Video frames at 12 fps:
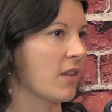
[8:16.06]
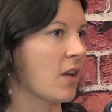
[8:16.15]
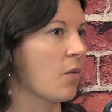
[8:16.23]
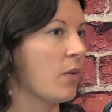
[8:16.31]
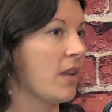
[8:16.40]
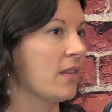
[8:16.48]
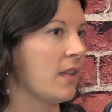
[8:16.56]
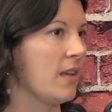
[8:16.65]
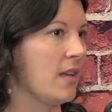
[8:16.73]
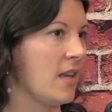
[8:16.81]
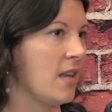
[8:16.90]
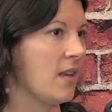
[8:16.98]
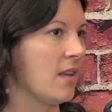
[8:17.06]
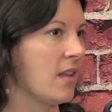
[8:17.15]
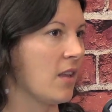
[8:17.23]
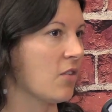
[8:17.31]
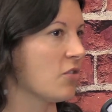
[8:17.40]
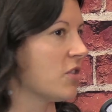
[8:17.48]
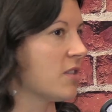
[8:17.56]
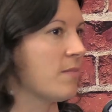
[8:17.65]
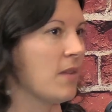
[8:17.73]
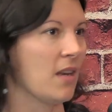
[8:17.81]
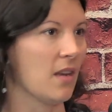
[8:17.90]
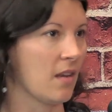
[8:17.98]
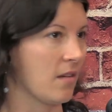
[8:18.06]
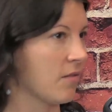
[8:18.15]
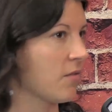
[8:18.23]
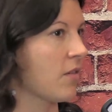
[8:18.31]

like a weekly need that you're just meeting.